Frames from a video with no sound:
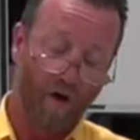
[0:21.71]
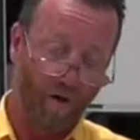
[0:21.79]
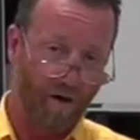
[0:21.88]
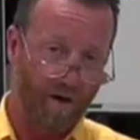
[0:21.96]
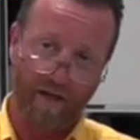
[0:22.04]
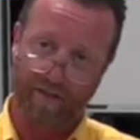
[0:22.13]

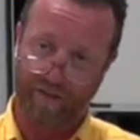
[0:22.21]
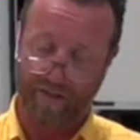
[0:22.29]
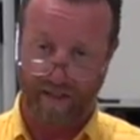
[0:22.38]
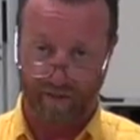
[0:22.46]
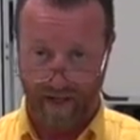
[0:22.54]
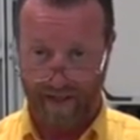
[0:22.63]
or just
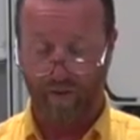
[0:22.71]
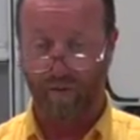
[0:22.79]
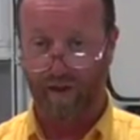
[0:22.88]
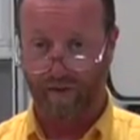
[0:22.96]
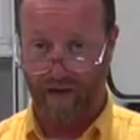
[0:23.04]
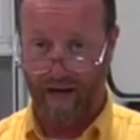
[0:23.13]
to get ready to
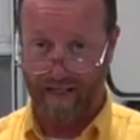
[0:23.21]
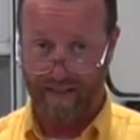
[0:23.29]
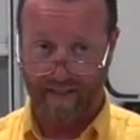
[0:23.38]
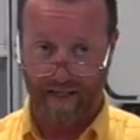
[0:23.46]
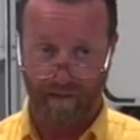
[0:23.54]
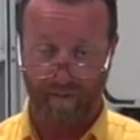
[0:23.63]

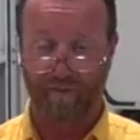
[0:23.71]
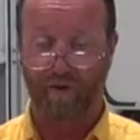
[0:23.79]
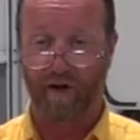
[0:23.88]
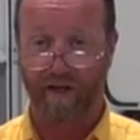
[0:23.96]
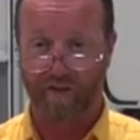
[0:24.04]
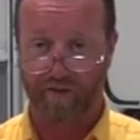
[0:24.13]
winterize
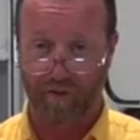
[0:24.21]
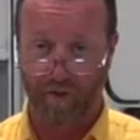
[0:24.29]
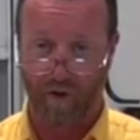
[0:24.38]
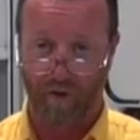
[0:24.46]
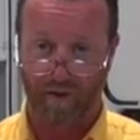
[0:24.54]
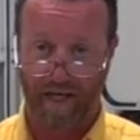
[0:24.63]
before it gets too
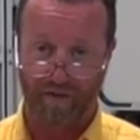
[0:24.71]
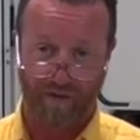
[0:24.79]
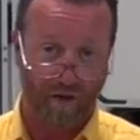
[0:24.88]
cold out.